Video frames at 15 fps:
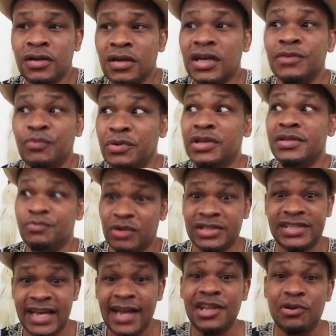Because we're
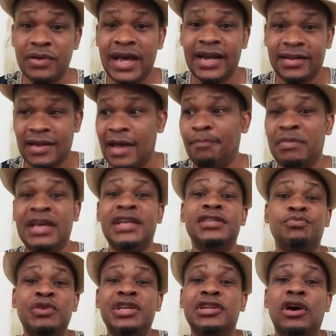telling you that means
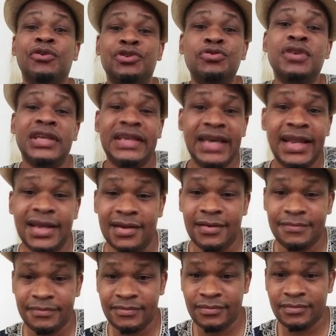we know you can get it.